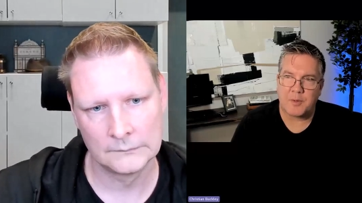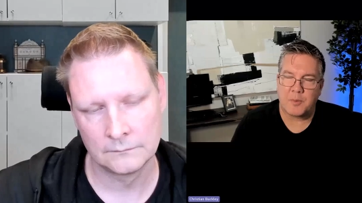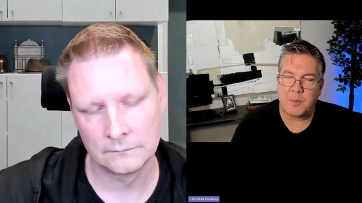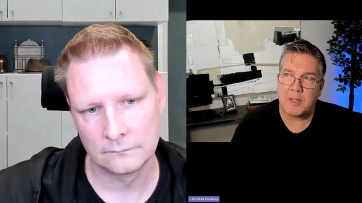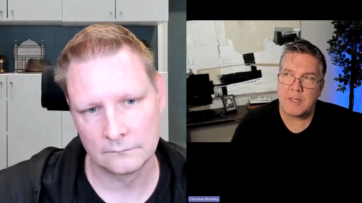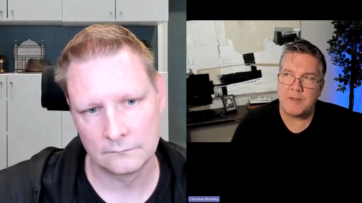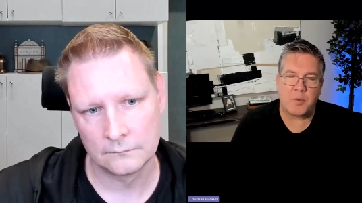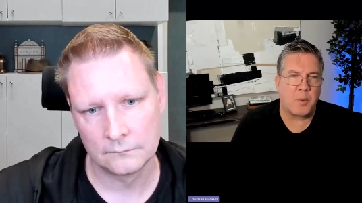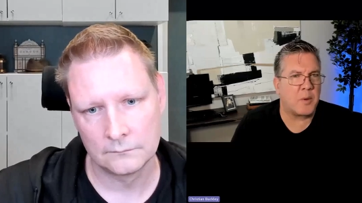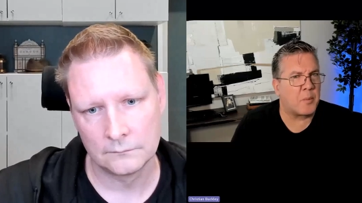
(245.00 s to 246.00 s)
Speaker 1: cool. Well,
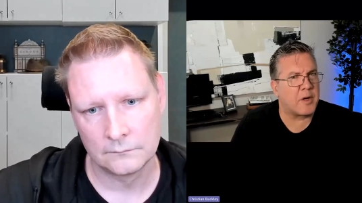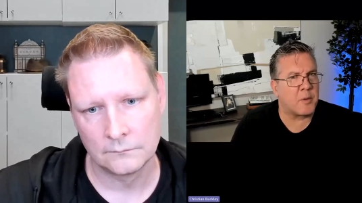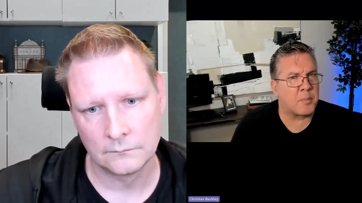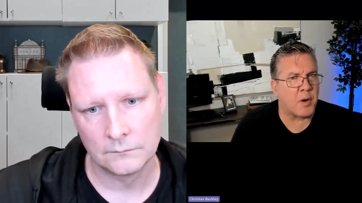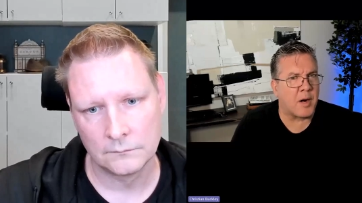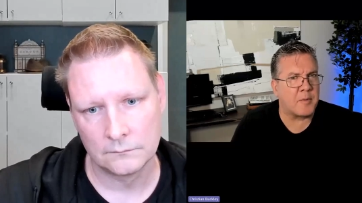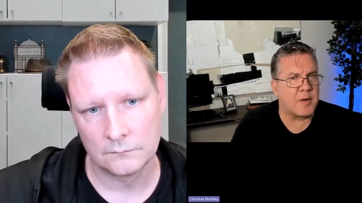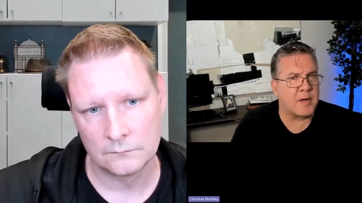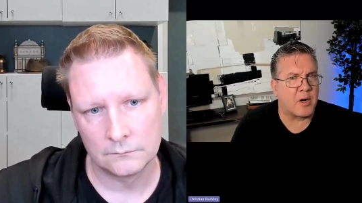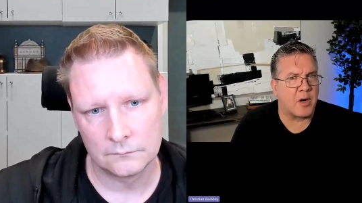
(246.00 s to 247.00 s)
and so what, what are your
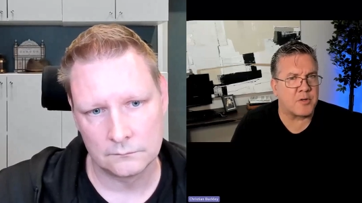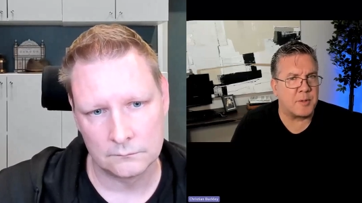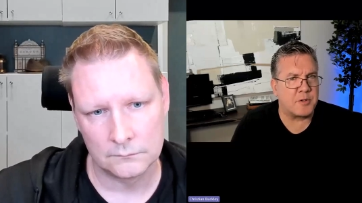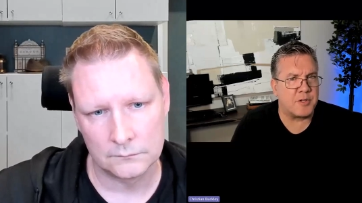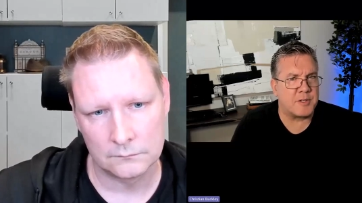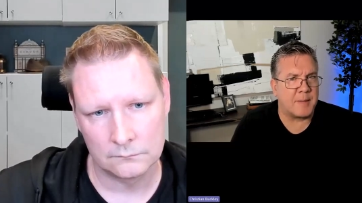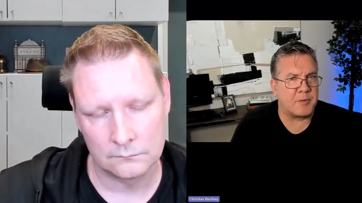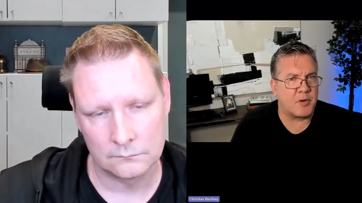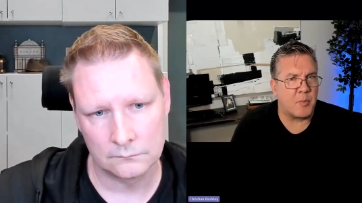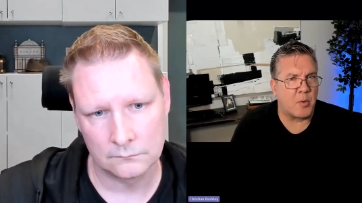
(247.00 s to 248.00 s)
primary contribution
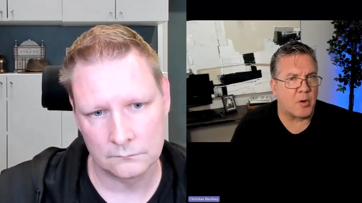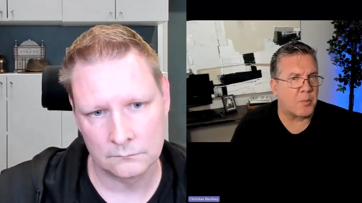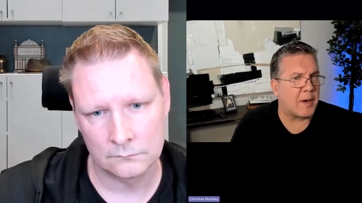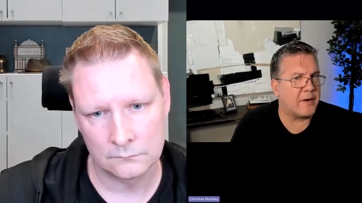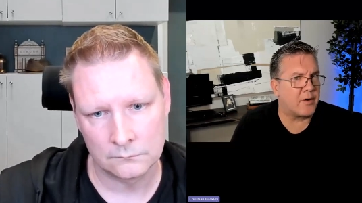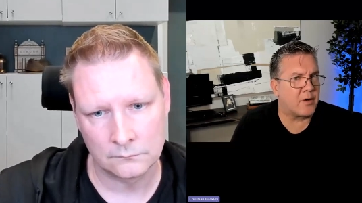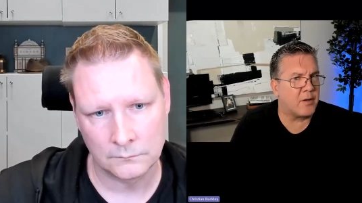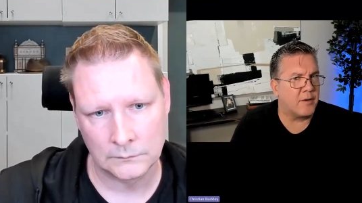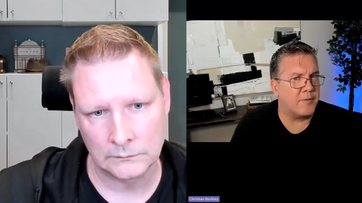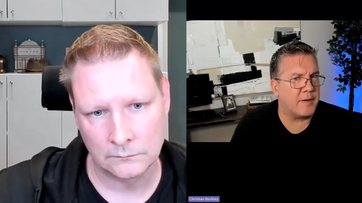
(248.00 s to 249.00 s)
types? Are you more a
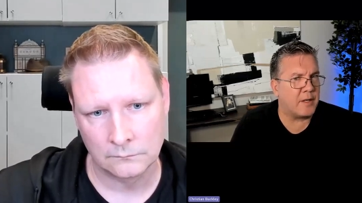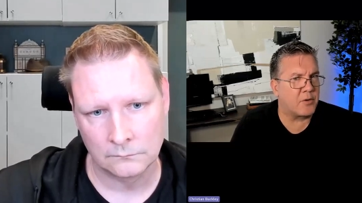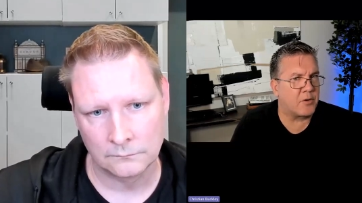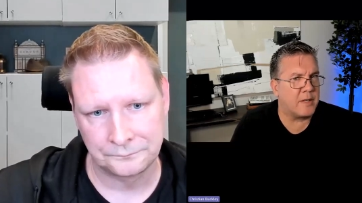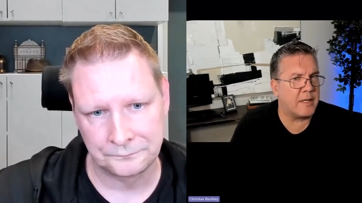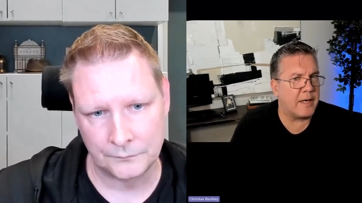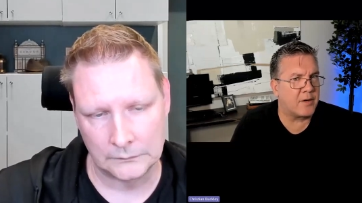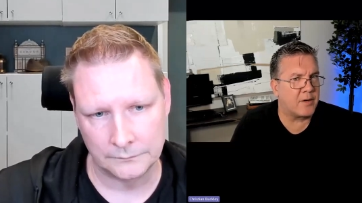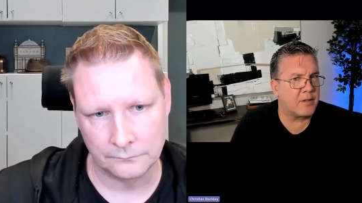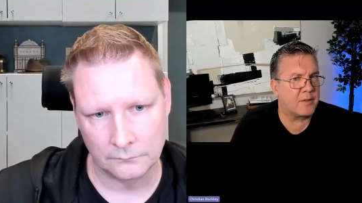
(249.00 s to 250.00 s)
writer, a video
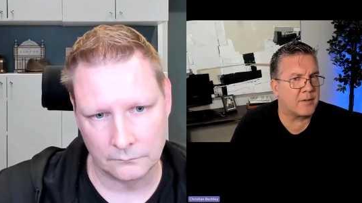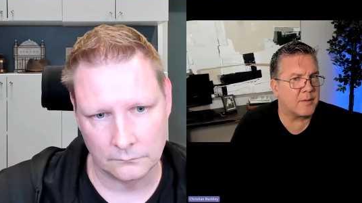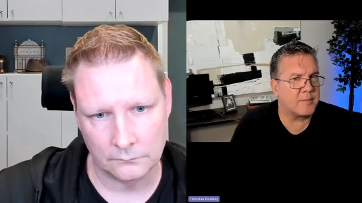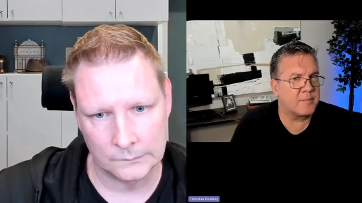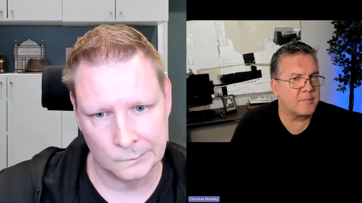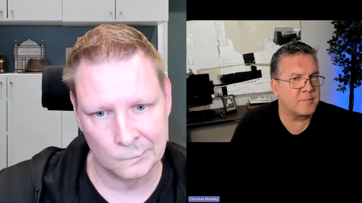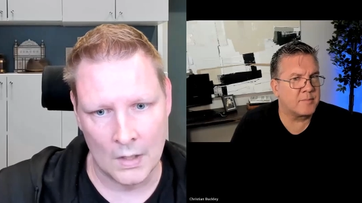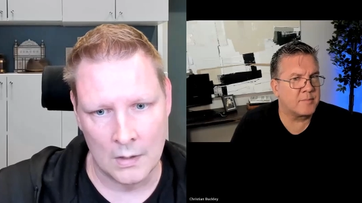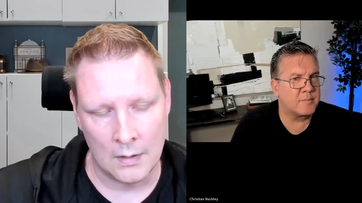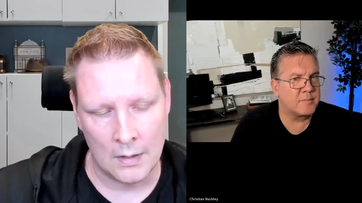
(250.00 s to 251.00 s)
creator?
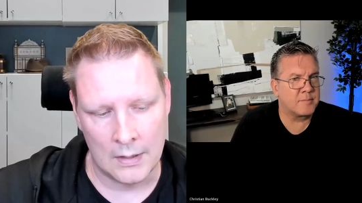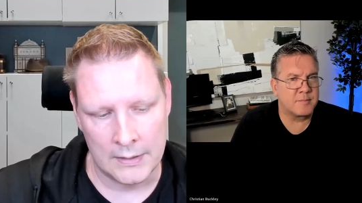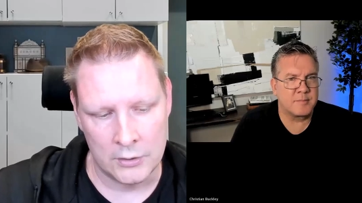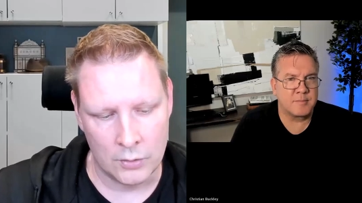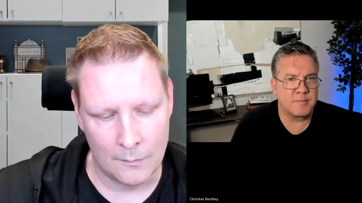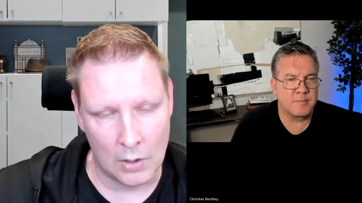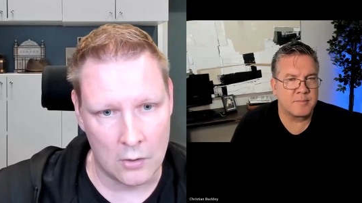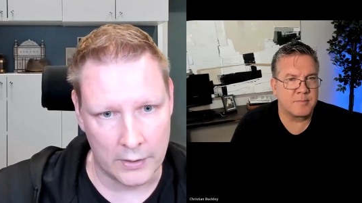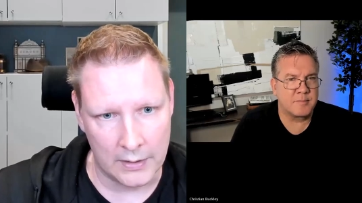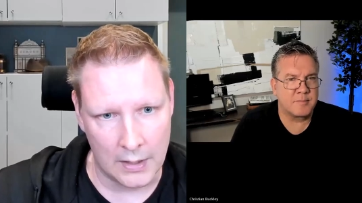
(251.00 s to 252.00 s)
Speaker 2: I do a
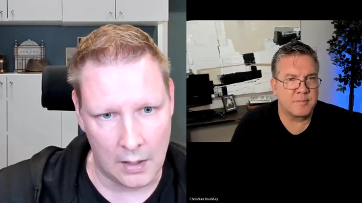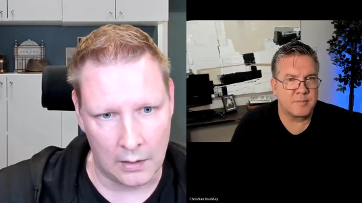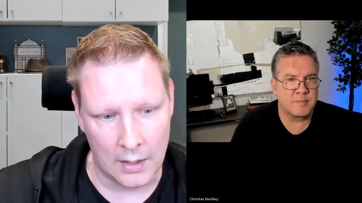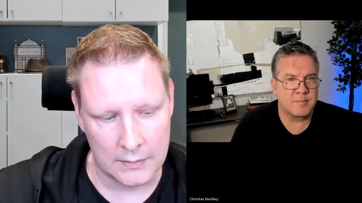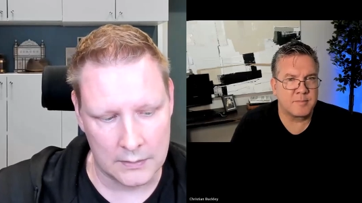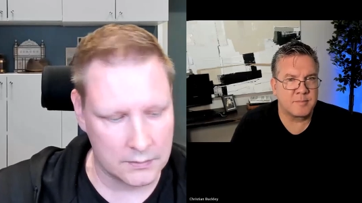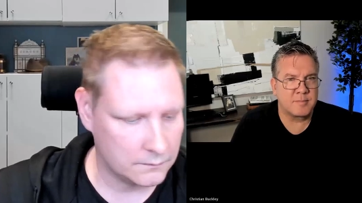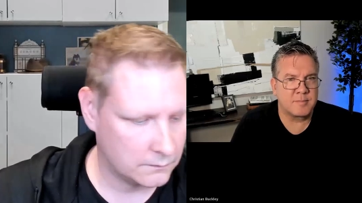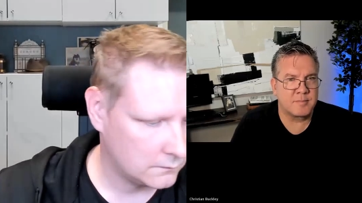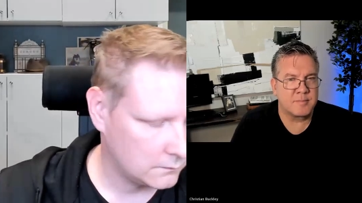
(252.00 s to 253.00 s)
blogging a lot.
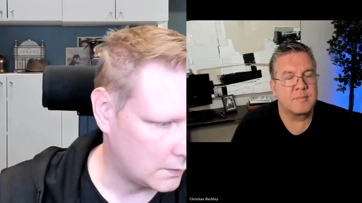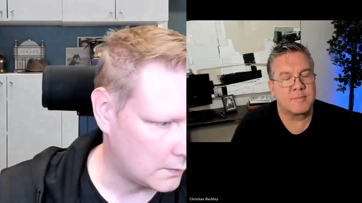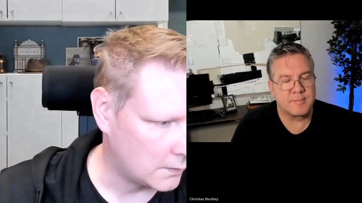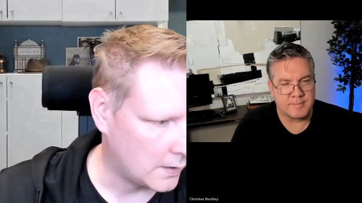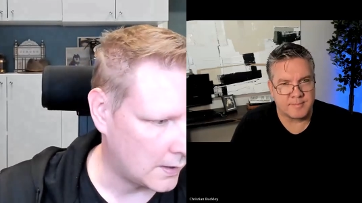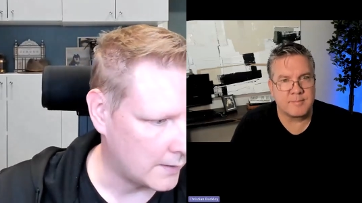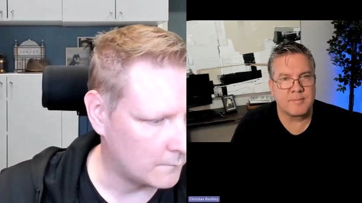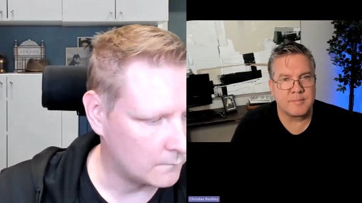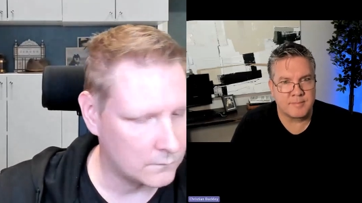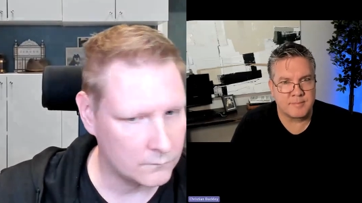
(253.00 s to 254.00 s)
Uh,
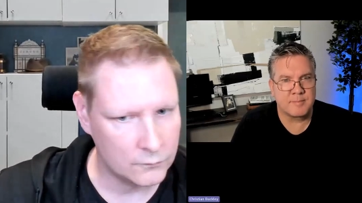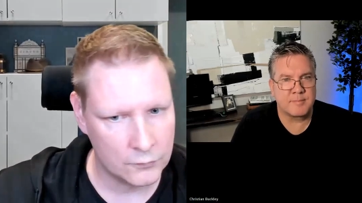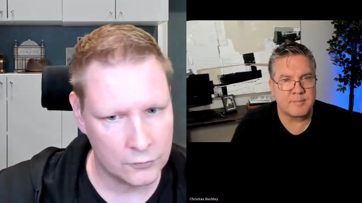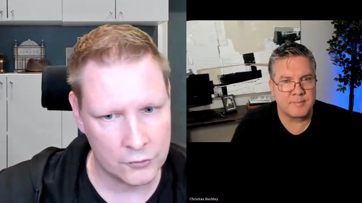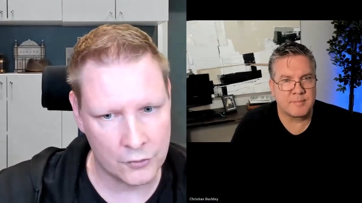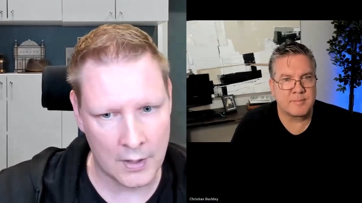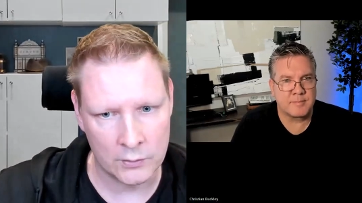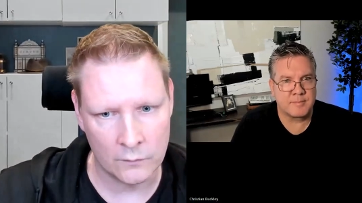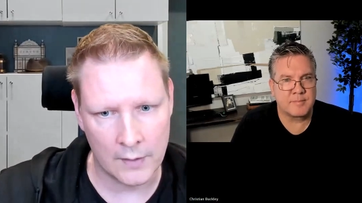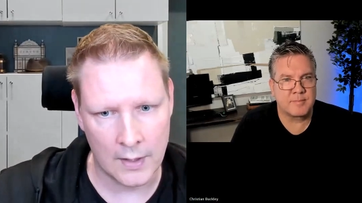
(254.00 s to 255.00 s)
I
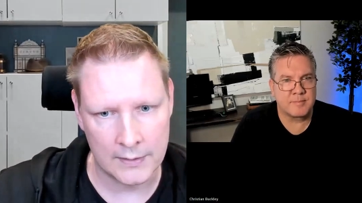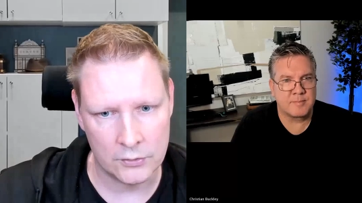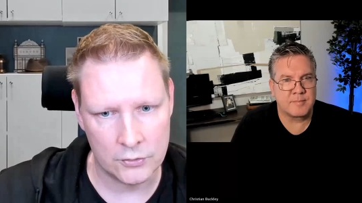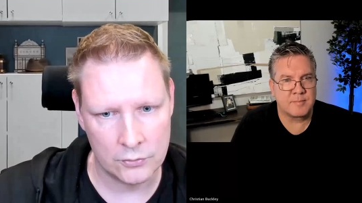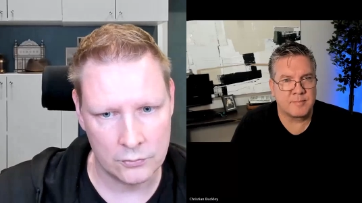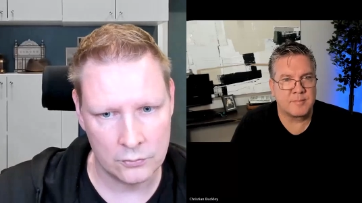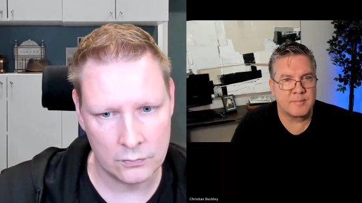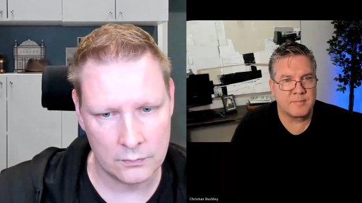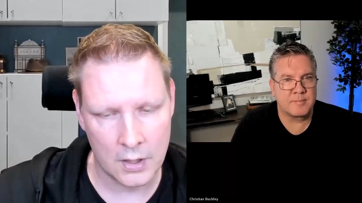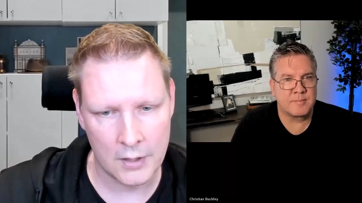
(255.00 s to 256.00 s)
try to write
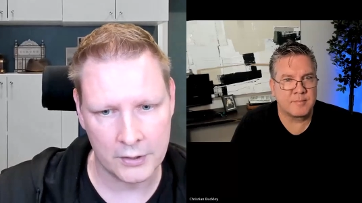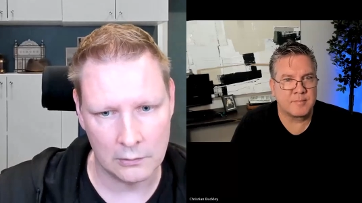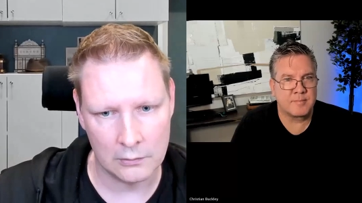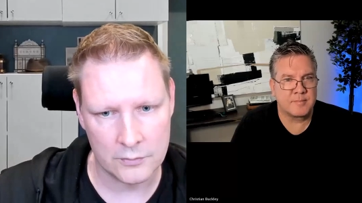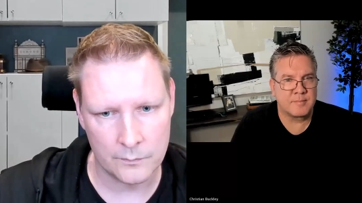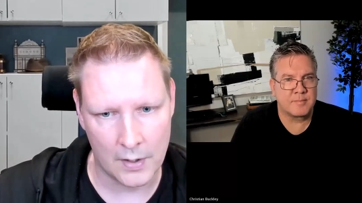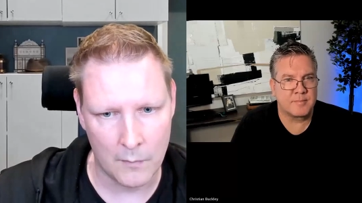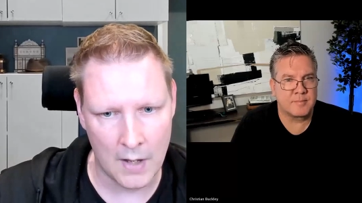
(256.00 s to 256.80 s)
two articles per